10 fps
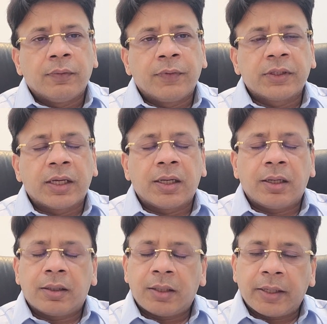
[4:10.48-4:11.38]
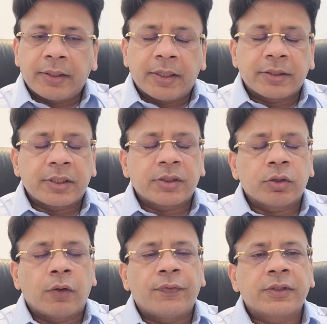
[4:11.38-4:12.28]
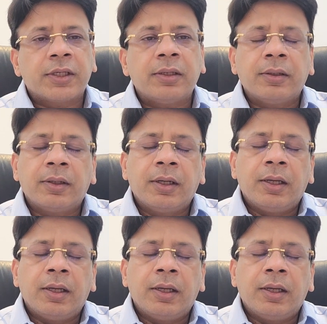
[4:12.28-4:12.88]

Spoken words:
with the learned assessing officer